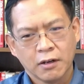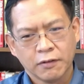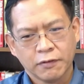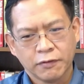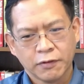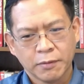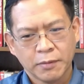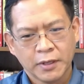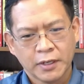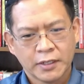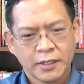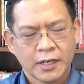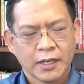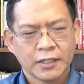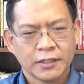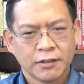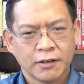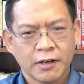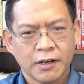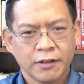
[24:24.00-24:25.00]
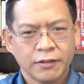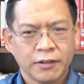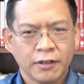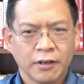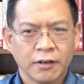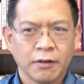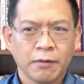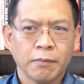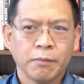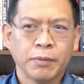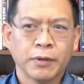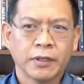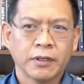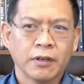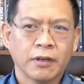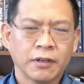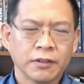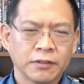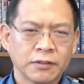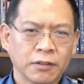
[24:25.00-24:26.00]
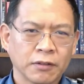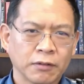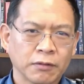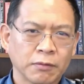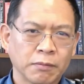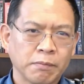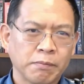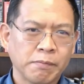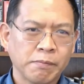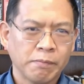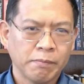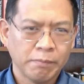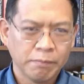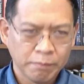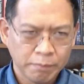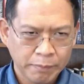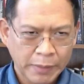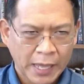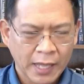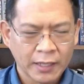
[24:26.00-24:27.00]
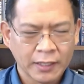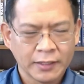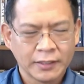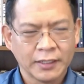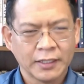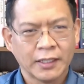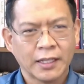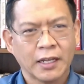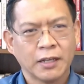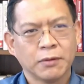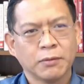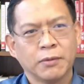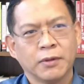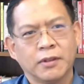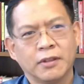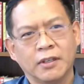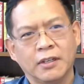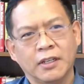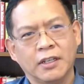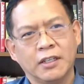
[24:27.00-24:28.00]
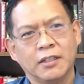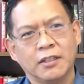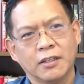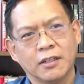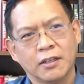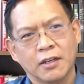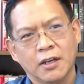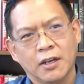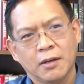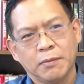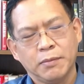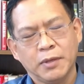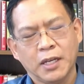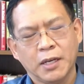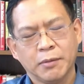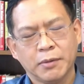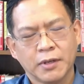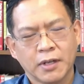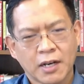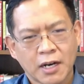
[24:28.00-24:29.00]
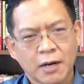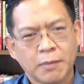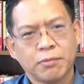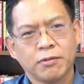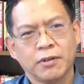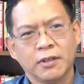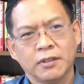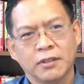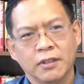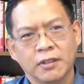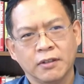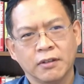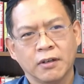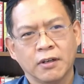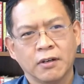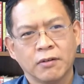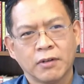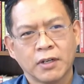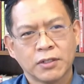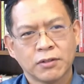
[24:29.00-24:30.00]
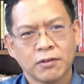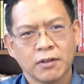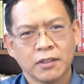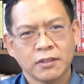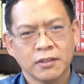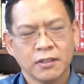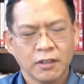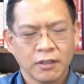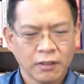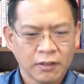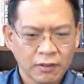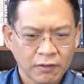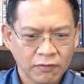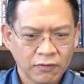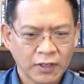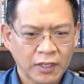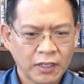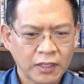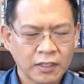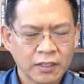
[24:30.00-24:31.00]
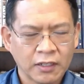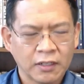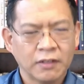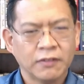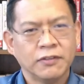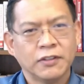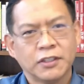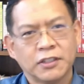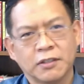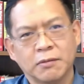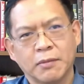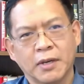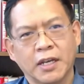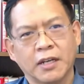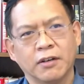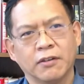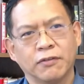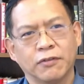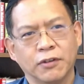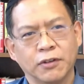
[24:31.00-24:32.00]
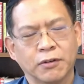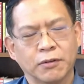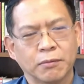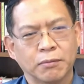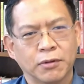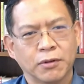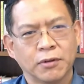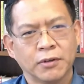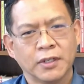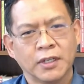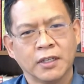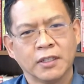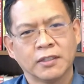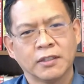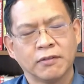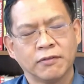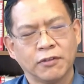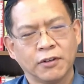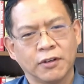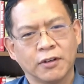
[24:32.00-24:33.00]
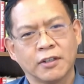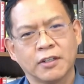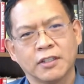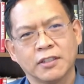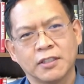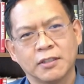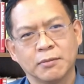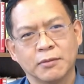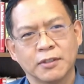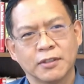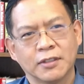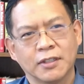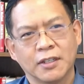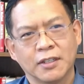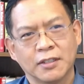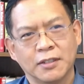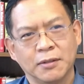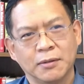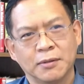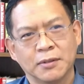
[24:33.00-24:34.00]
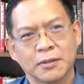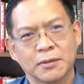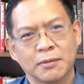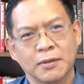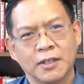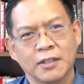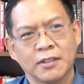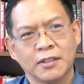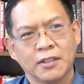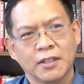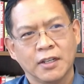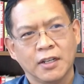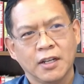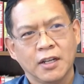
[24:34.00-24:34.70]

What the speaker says: from the attacks that are out there, but also balancing that with the need to be able to operate the restaurants in a convenient and efficient manner for your employees and for your customers too as well.